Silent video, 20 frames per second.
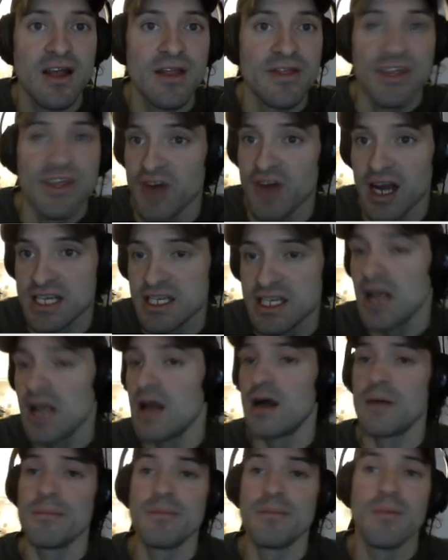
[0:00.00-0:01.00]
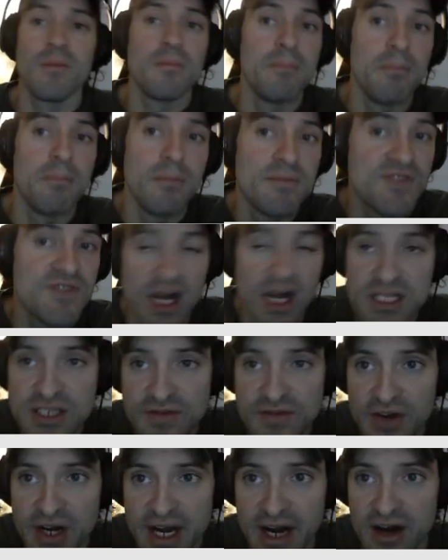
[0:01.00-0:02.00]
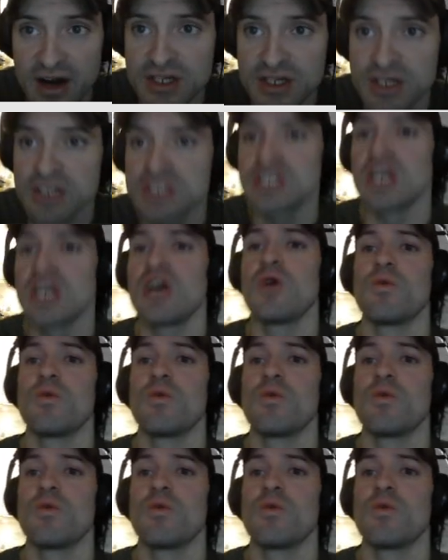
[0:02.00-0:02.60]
This rocks. Tons of your characters.